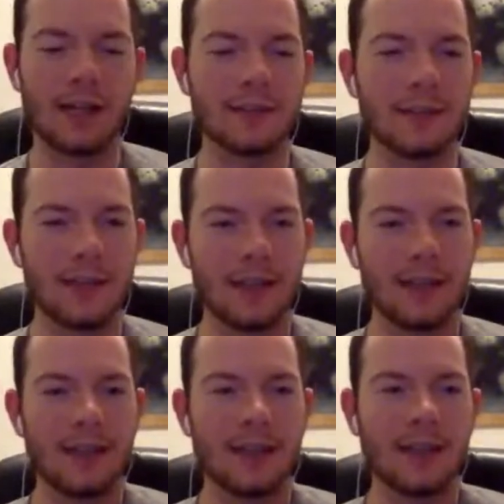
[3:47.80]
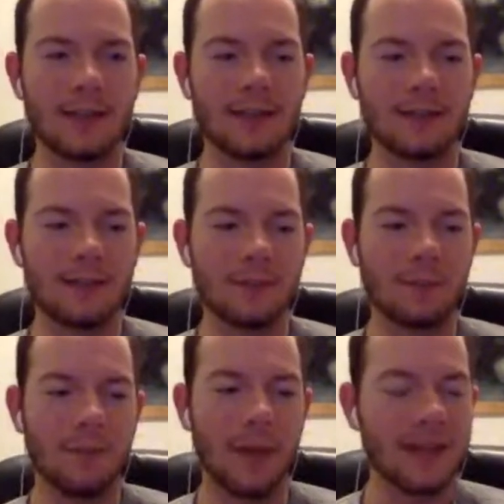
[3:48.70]
what that is,
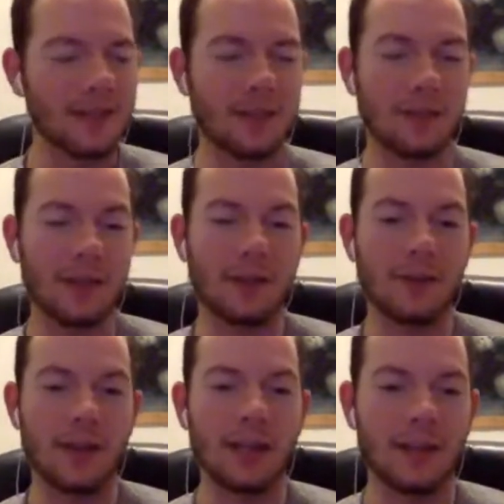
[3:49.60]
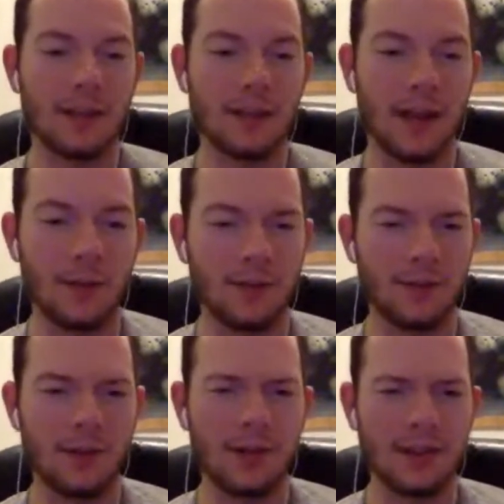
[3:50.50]
it's basically a creek. I
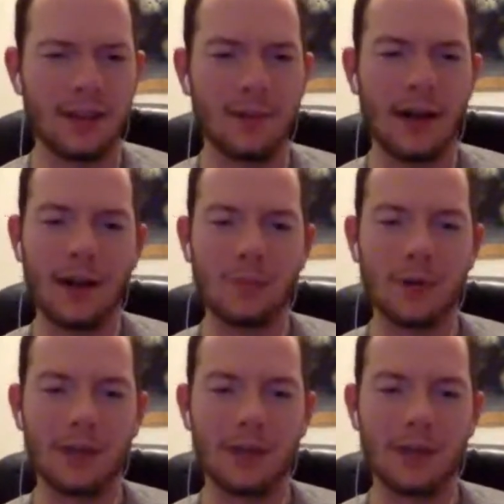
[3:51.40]
don't know if you know anything about it,